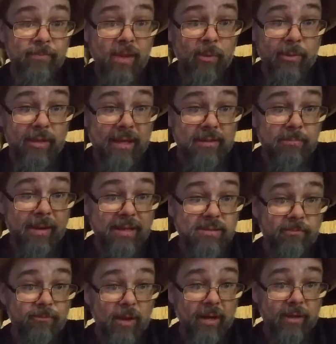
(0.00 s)
and we'd like to make
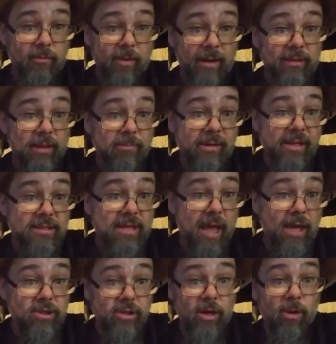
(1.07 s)
some fucking red Lebanese hash.